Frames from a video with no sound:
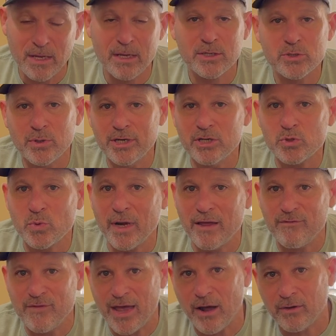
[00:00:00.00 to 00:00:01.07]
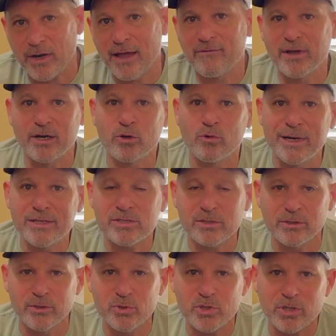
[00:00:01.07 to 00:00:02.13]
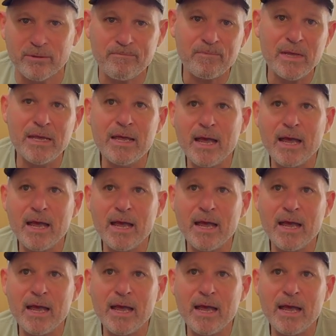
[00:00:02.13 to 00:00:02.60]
So here's what I found. I've got a great solution.